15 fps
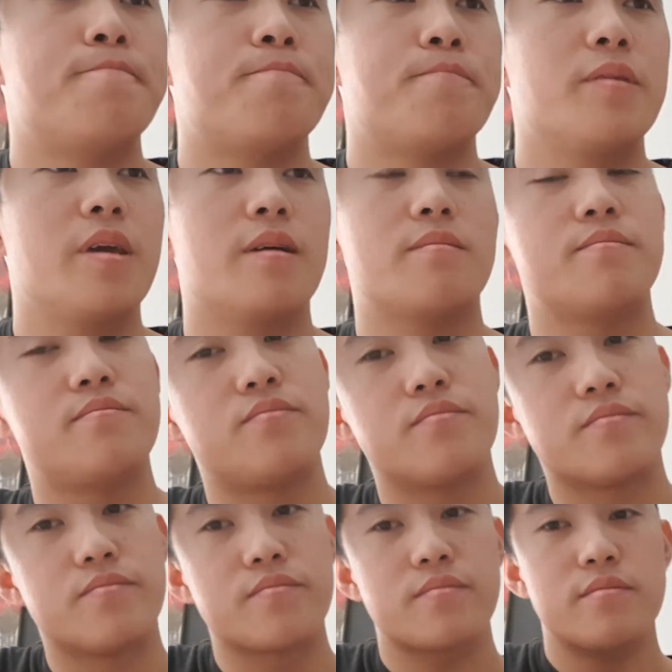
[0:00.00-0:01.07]
Yeah.
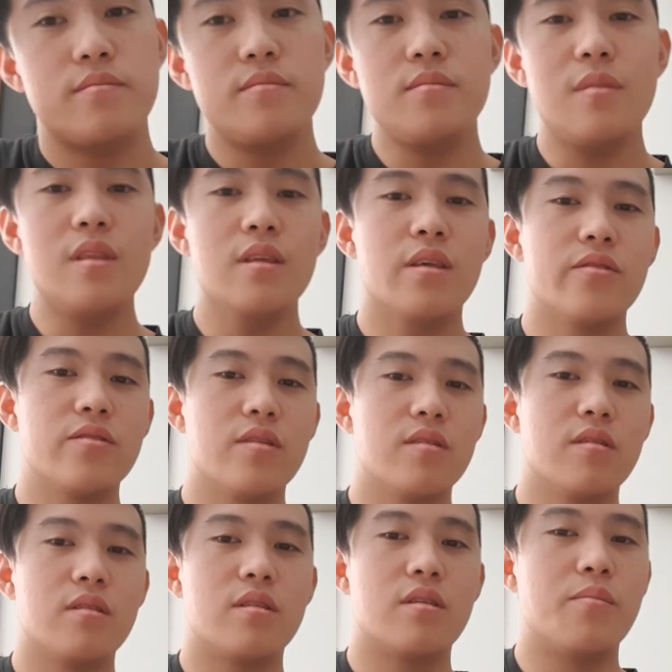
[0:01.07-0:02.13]

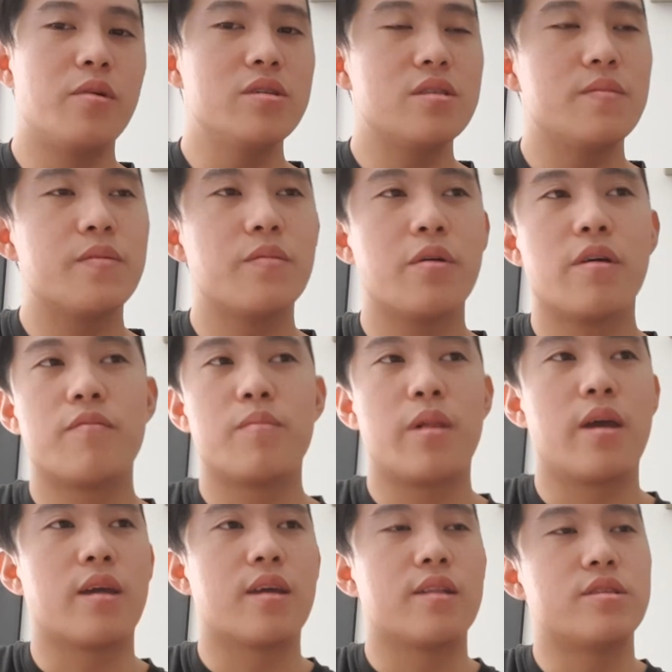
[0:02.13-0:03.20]
So the most simple way of
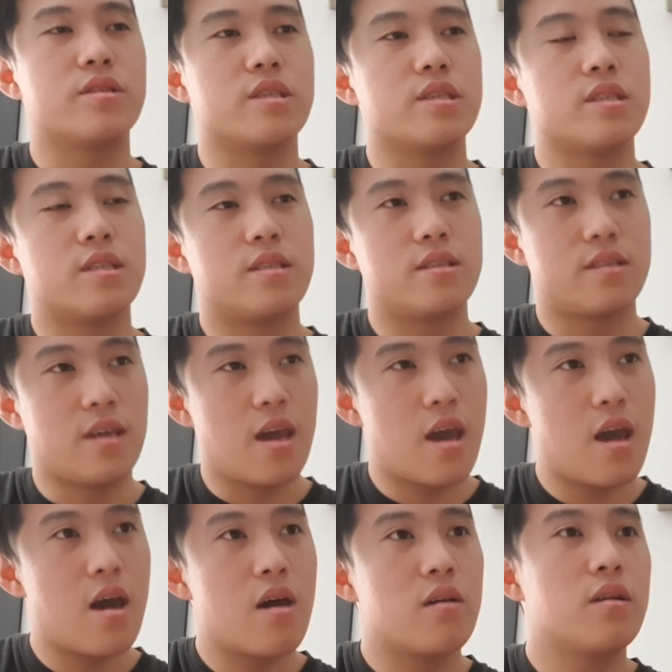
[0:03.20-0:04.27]
playing it is just
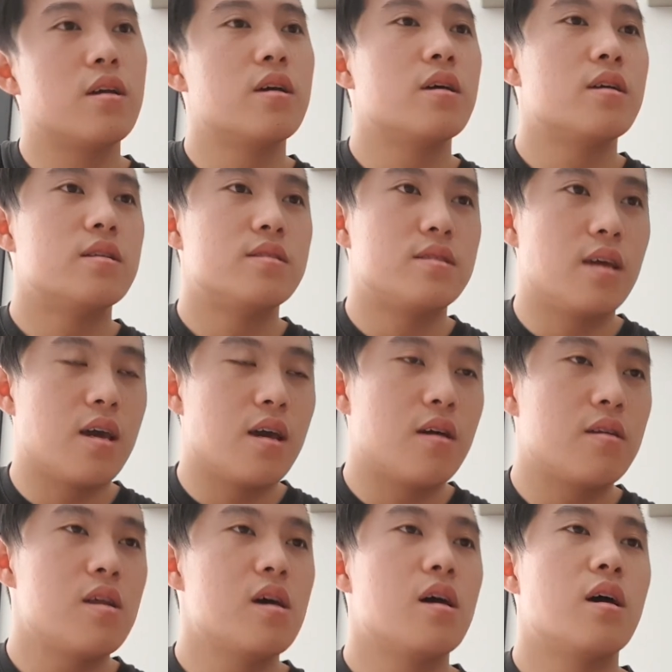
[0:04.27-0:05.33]
down,
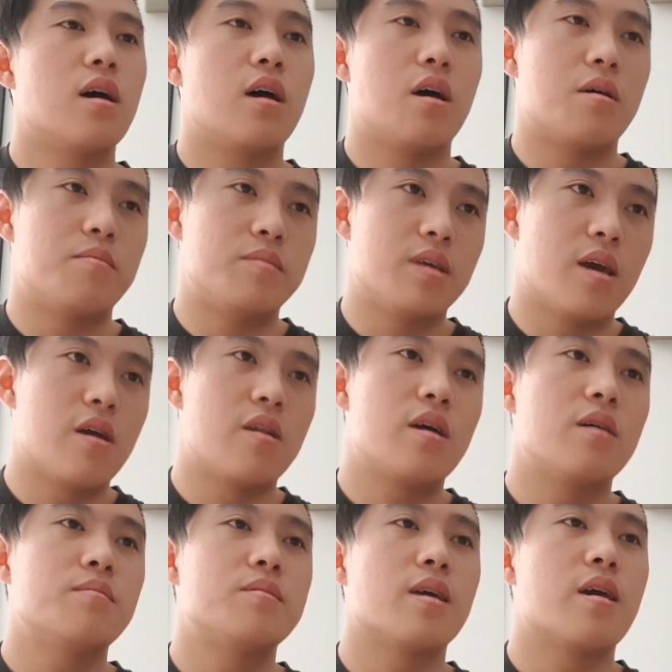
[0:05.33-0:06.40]
down, up, down,
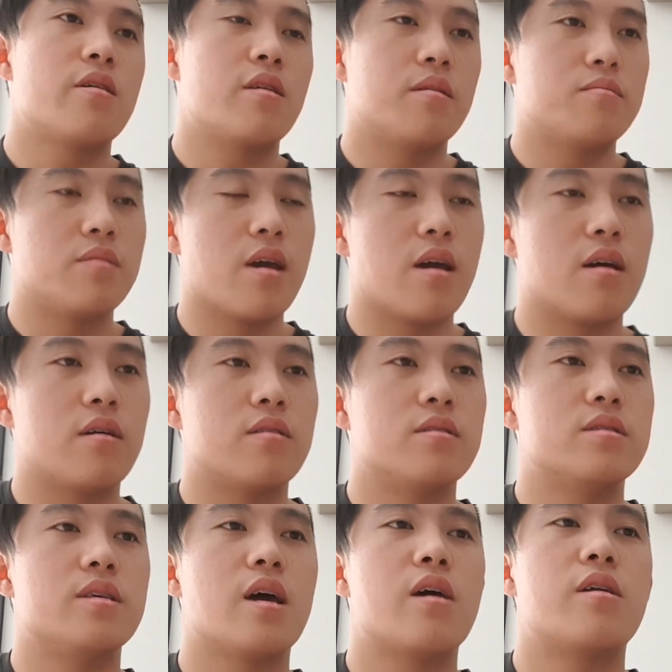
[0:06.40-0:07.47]
up, down, up,
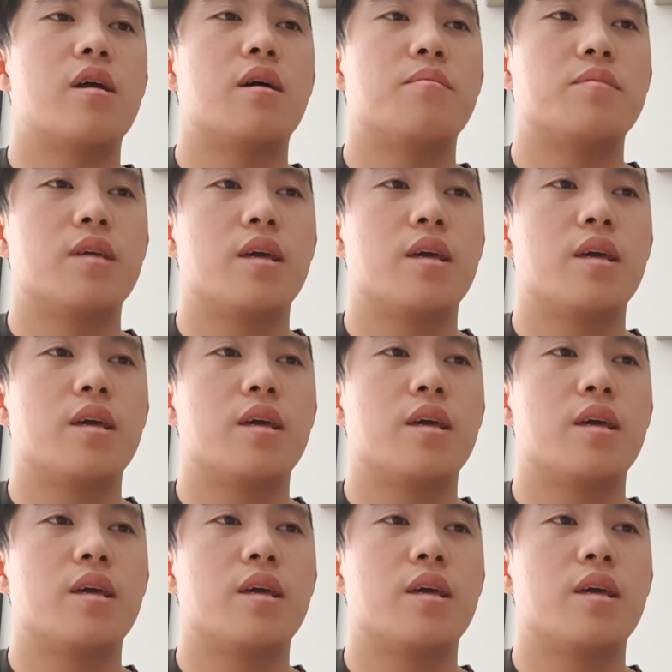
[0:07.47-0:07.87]
down, down, up,